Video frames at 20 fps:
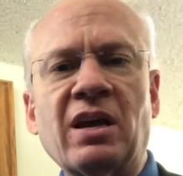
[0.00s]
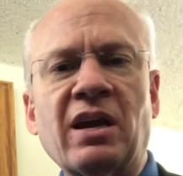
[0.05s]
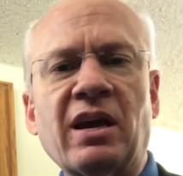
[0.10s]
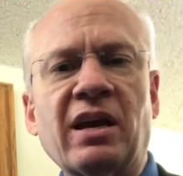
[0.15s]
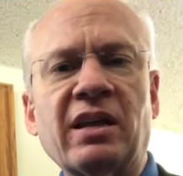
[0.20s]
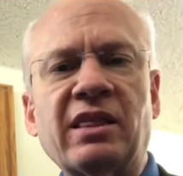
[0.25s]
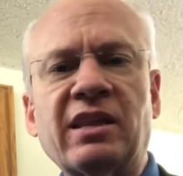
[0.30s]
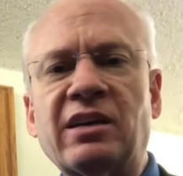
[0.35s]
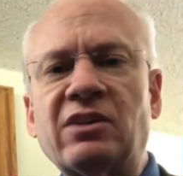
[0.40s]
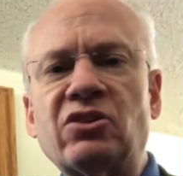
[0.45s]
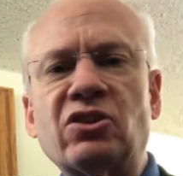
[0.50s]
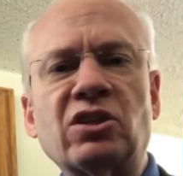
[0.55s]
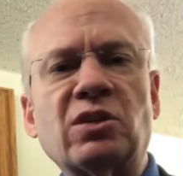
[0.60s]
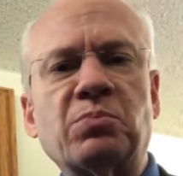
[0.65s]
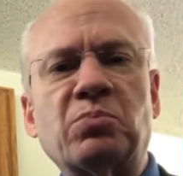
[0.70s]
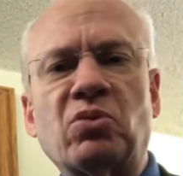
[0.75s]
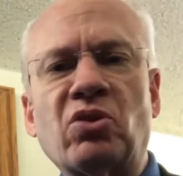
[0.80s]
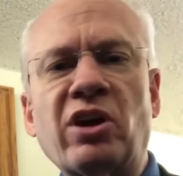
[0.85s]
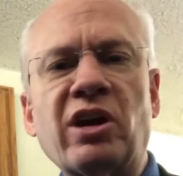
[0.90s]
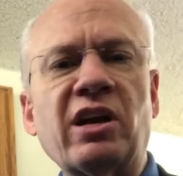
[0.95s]
And then just
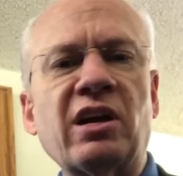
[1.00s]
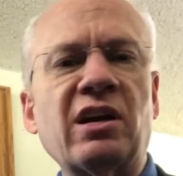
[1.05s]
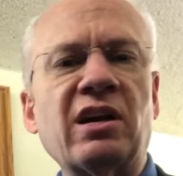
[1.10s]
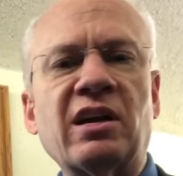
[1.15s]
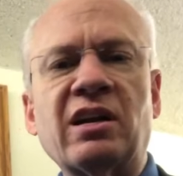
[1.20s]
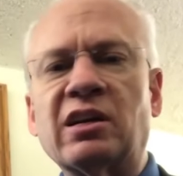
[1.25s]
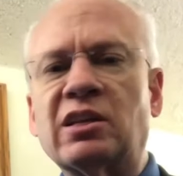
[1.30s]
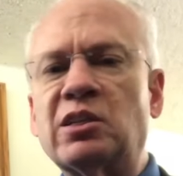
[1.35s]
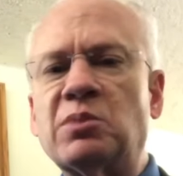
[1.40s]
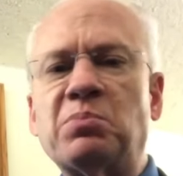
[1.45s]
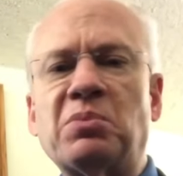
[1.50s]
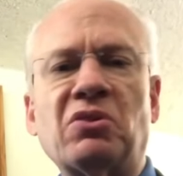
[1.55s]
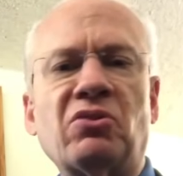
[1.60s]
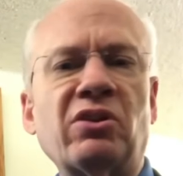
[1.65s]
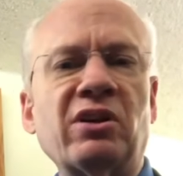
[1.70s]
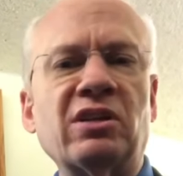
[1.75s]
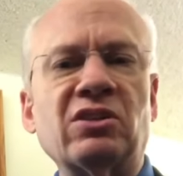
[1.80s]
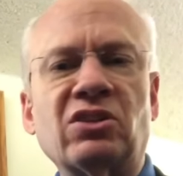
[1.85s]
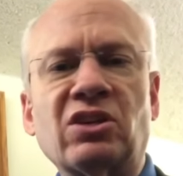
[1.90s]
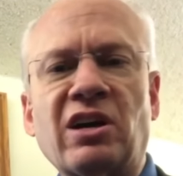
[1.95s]
pray and
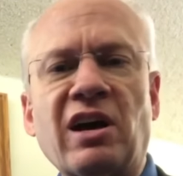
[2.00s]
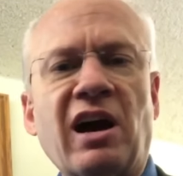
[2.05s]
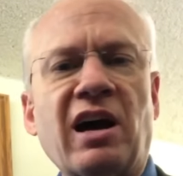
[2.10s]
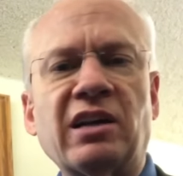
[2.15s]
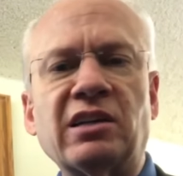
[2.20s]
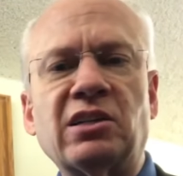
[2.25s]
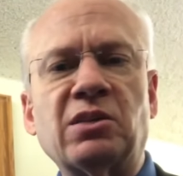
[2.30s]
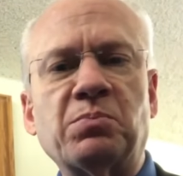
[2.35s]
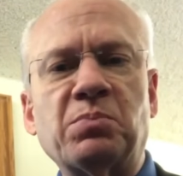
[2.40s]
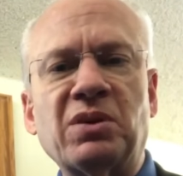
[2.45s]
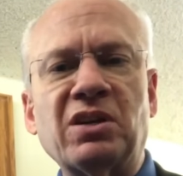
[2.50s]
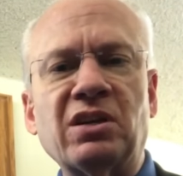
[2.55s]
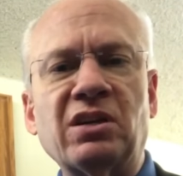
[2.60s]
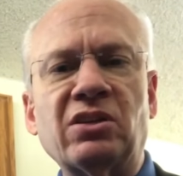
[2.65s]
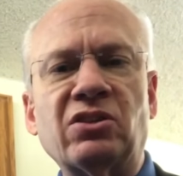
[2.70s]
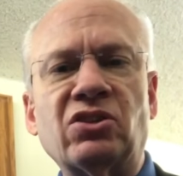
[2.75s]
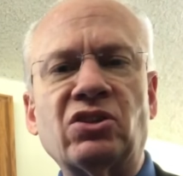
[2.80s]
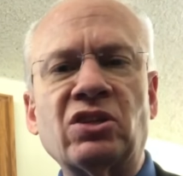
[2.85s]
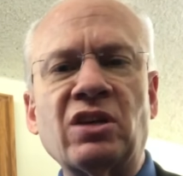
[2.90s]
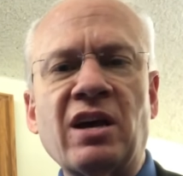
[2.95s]
experience God's
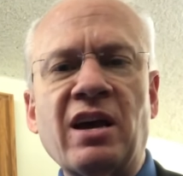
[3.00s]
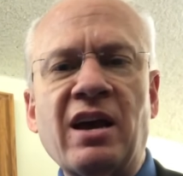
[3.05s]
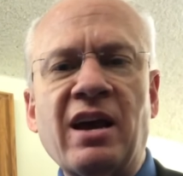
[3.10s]
peace